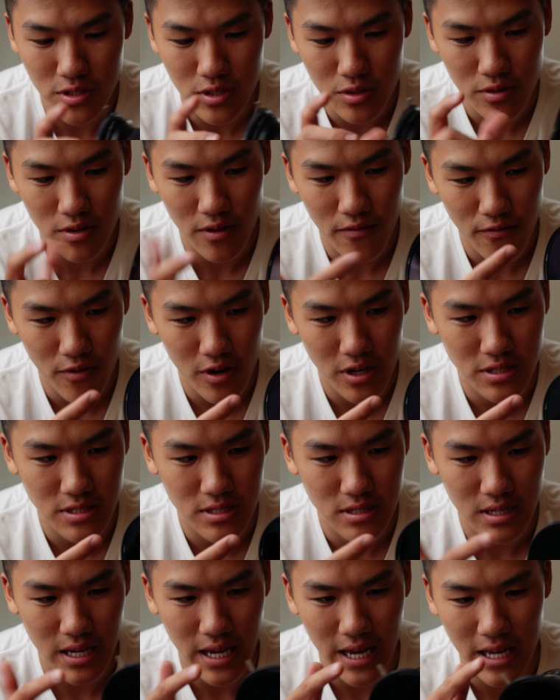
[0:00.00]
to the
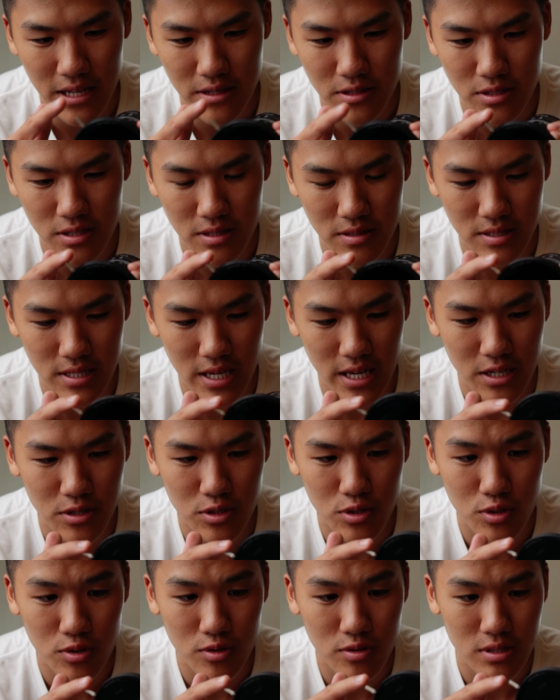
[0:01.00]
front and say
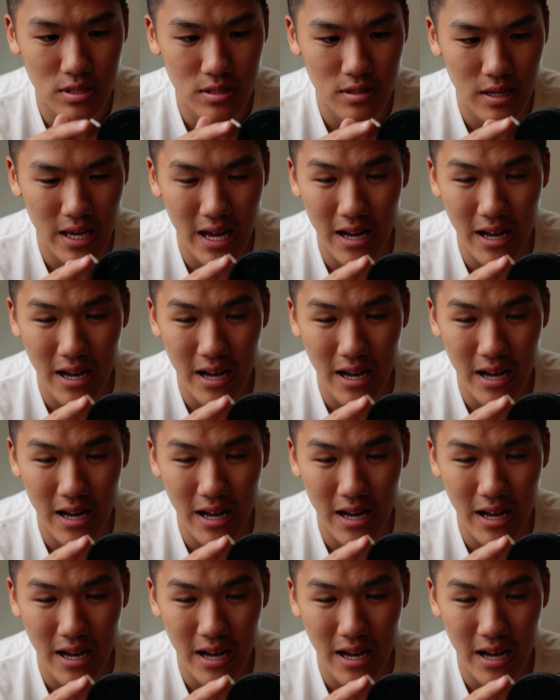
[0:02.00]
shoot